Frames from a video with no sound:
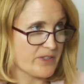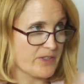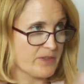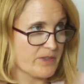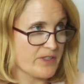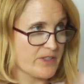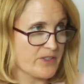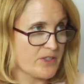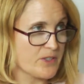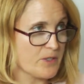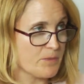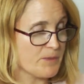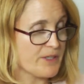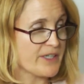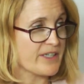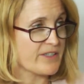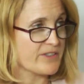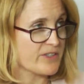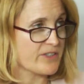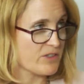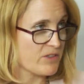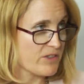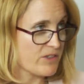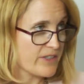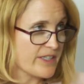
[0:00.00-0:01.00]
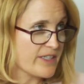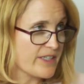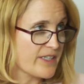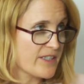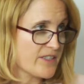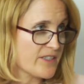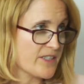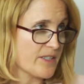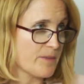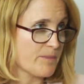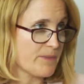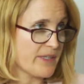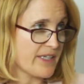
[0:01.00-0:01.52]
you can do because you're looking at
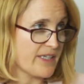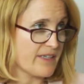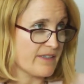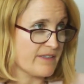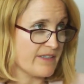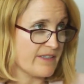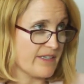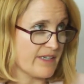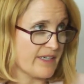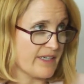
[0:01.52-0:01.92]
somebody in the